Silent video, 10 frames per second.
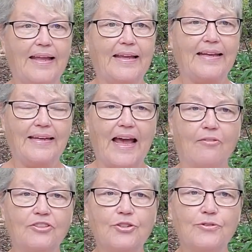In
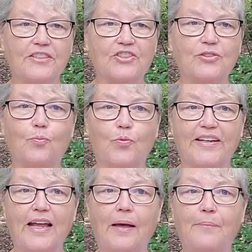our tradition,
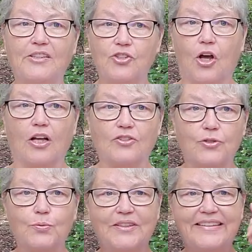we have been taught
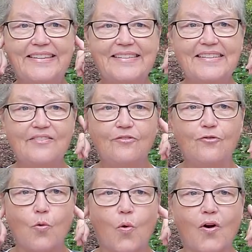to listen
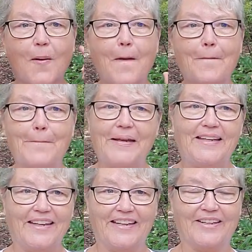for
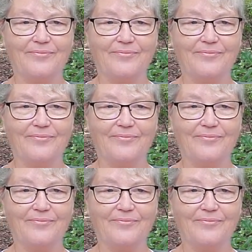meaning.